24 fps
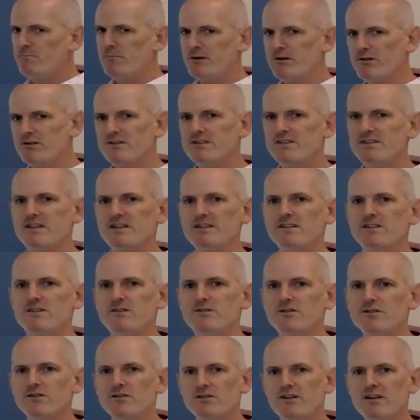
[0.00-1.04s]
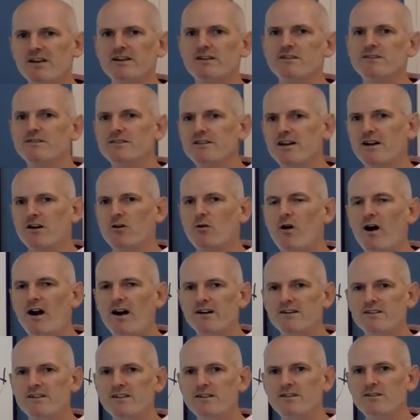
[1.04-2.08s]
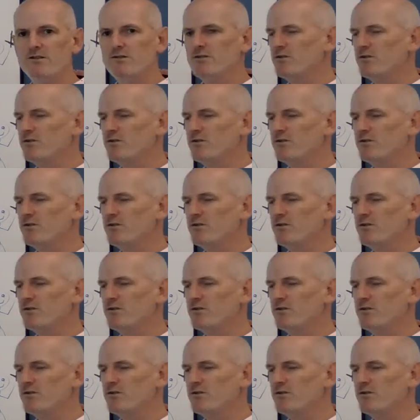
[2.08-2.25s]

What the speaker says: builds these new skills and acquires these new